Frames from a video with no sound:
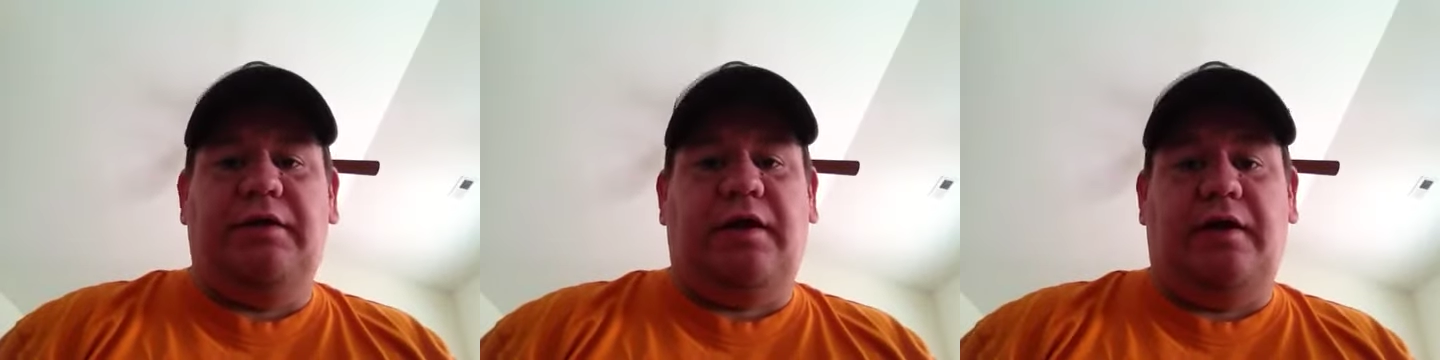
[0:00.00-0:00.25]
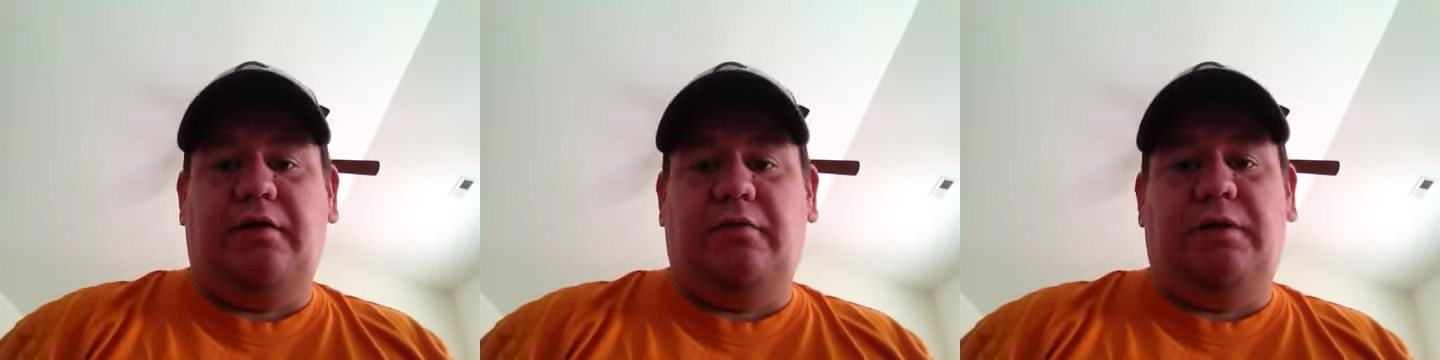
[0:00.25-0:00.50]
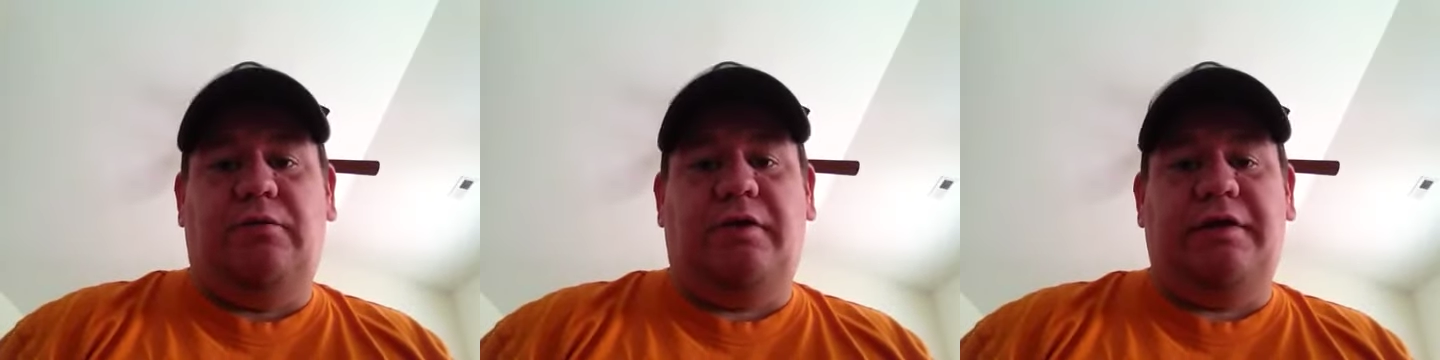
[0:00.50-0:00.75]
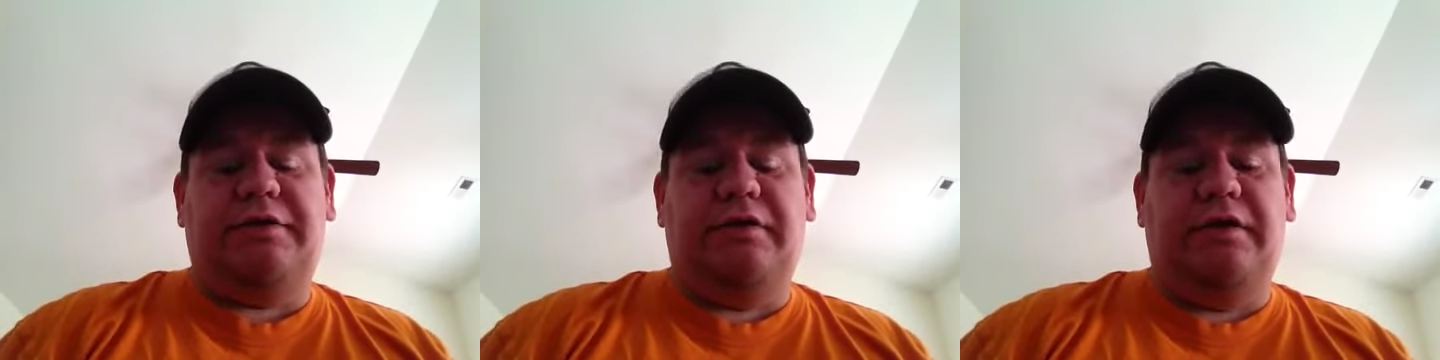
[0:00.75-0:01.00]
I had it on my
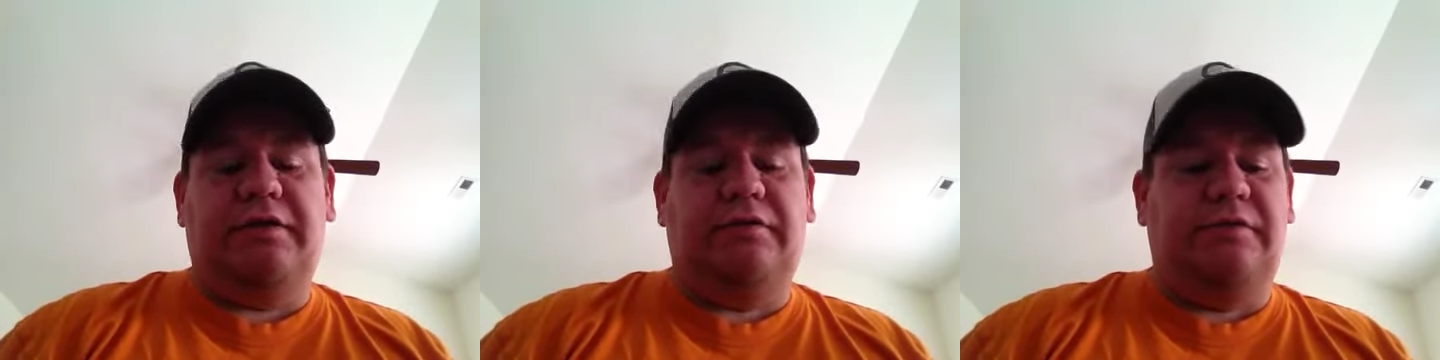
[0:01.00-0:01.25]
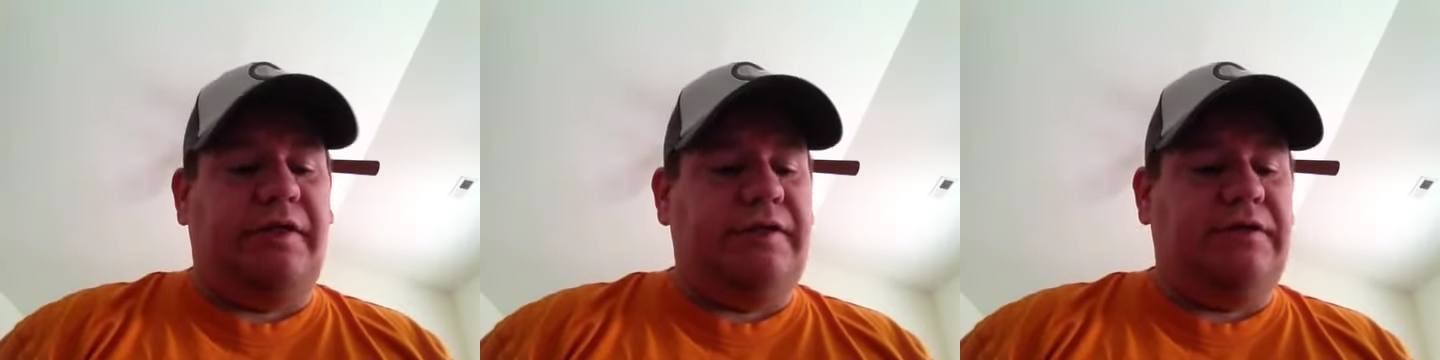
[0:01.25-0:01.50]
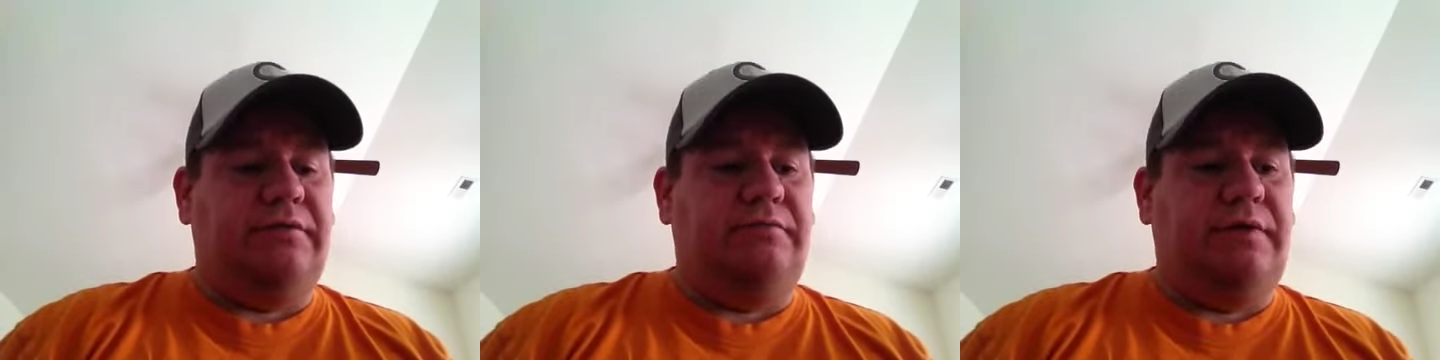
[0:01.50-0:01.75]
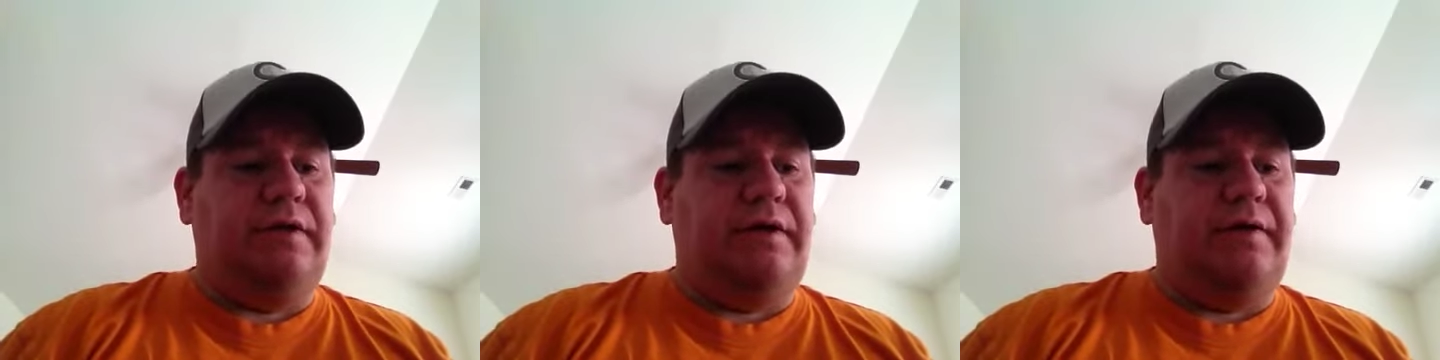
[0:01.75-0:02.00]
watch list, Jason,
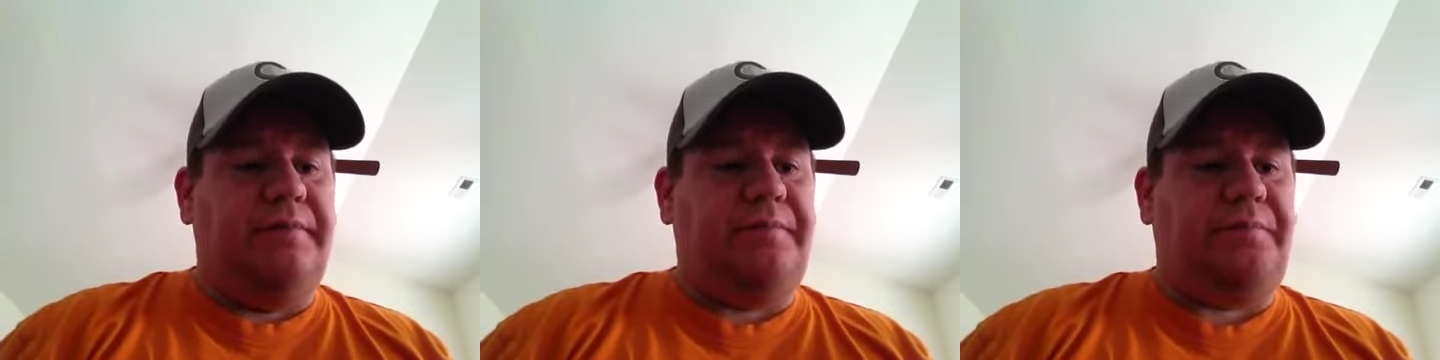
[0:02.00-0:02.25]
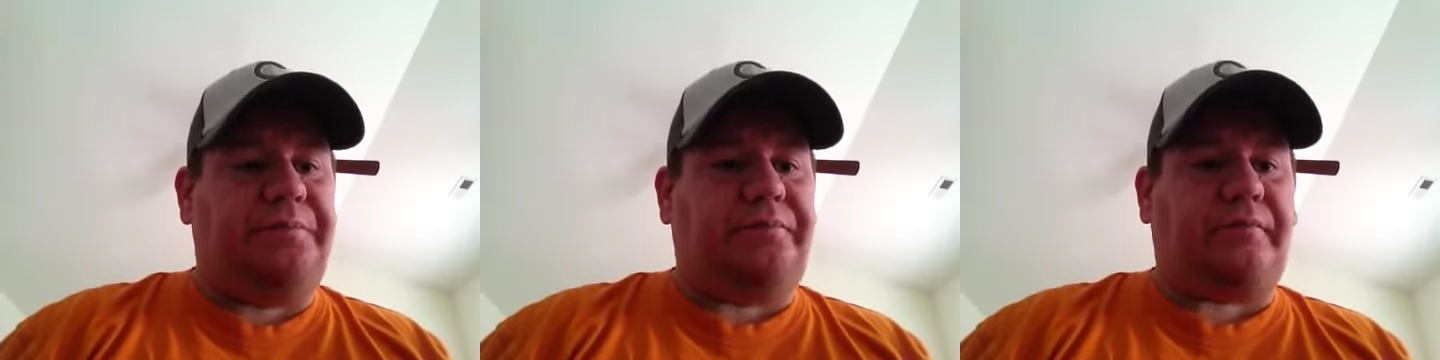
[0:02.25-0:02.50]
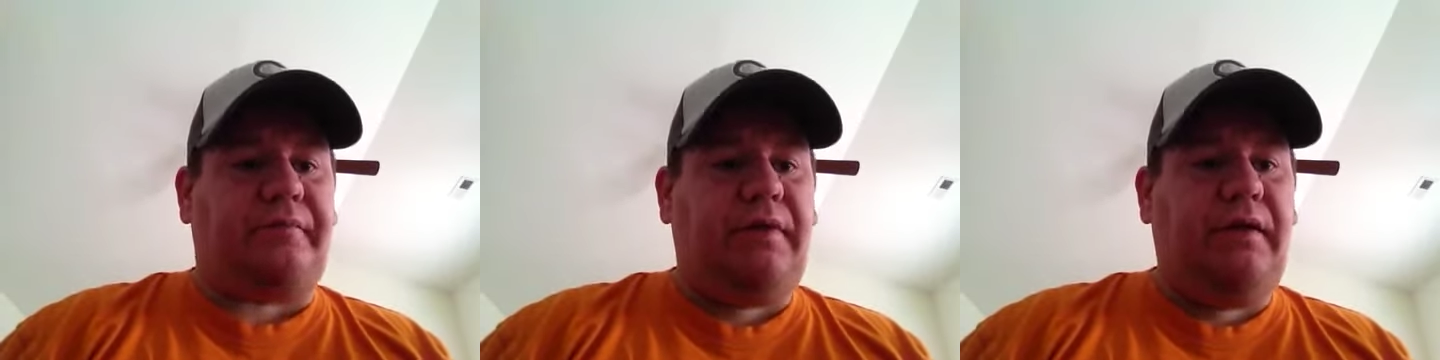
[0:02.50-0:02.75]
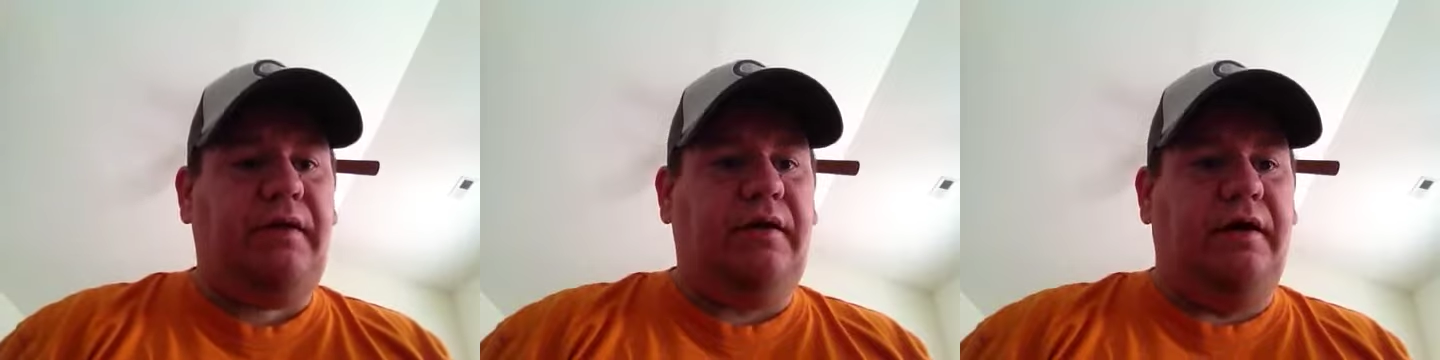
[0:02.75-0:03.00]
but I
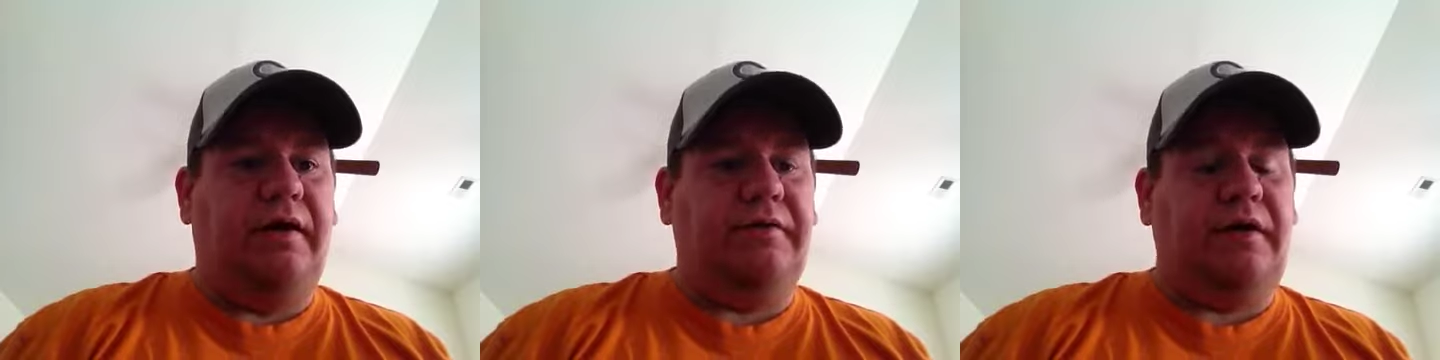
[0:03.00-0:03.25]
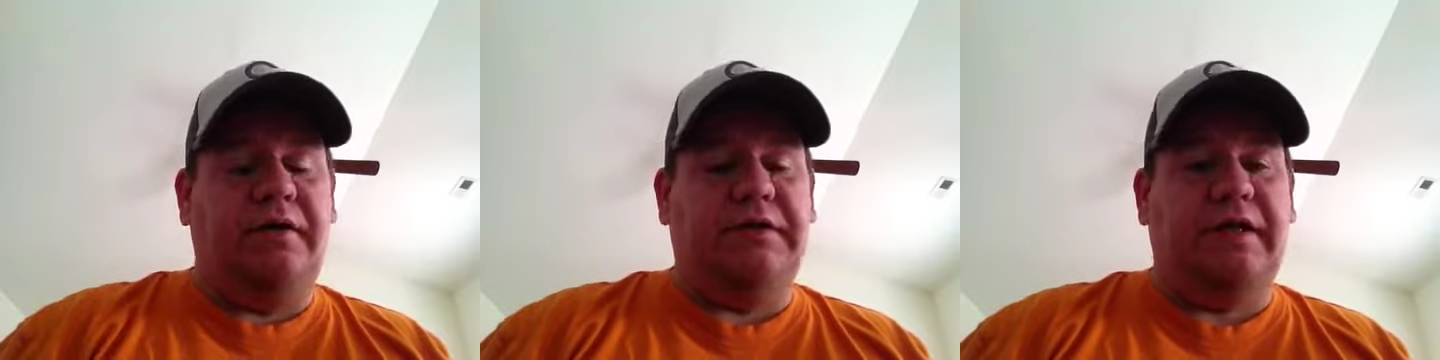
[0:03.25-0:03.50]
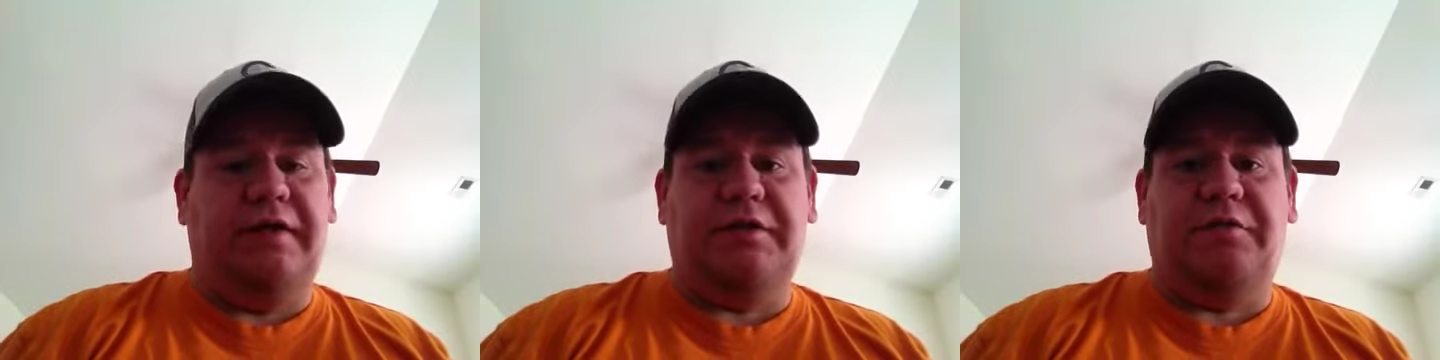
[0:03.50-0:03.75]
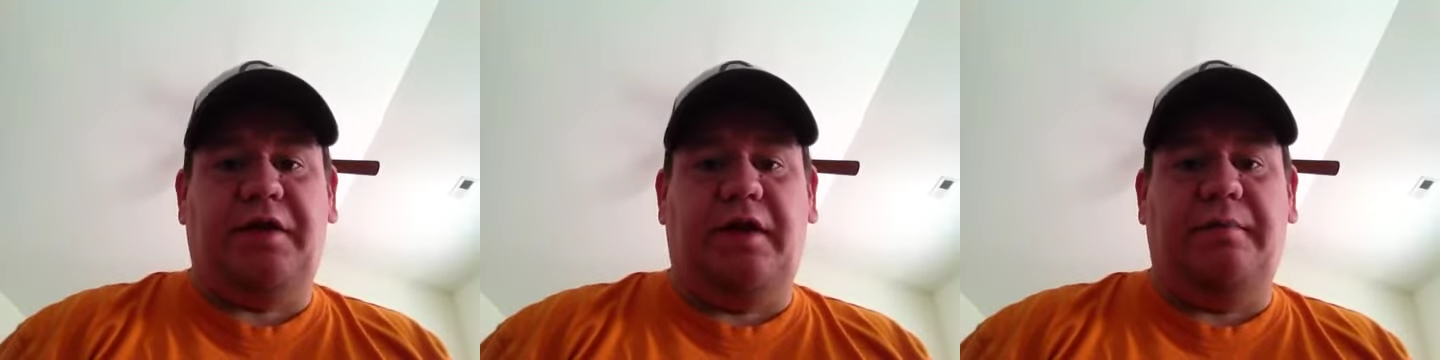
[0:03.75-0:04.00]
honestly just
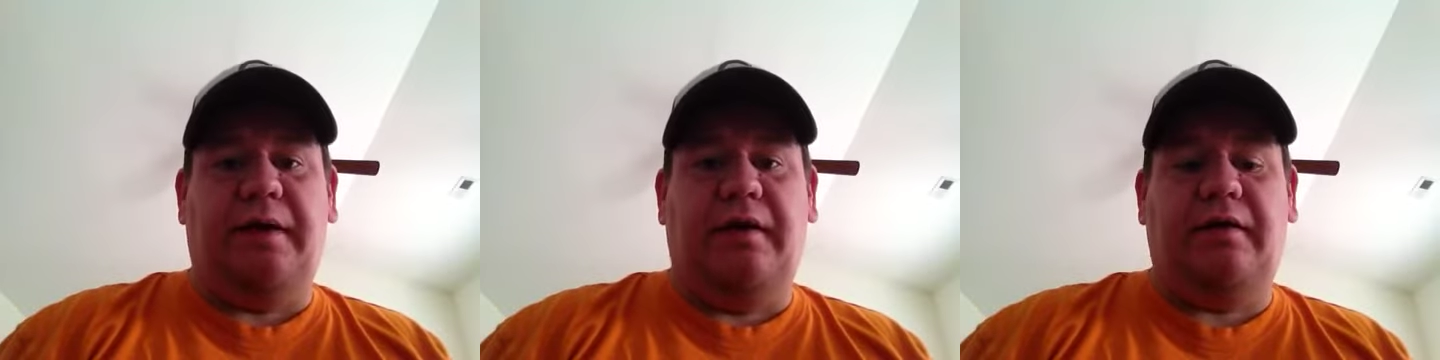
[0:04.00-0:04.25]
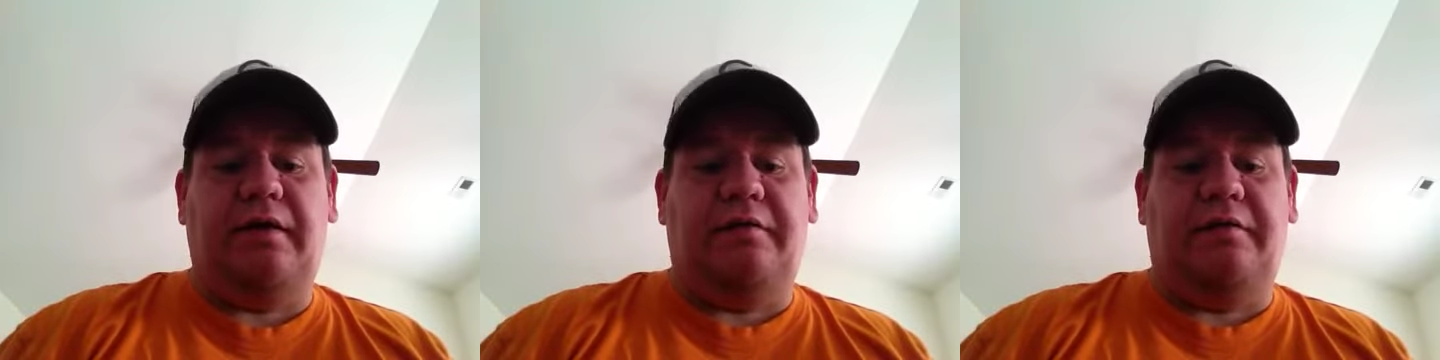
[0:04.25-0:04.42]
forgot about it.